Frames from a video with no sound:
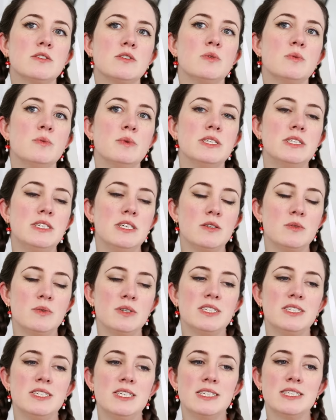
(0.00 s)
twisty
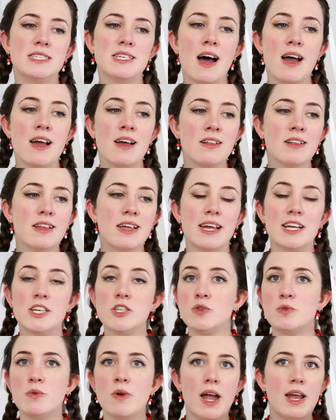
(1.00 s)
twisty style, and I
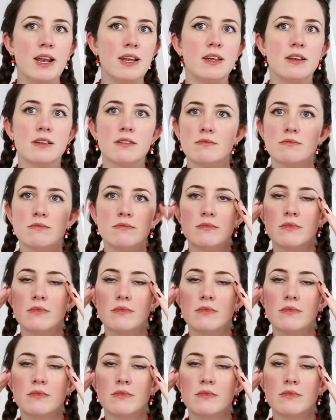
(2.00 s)
tried it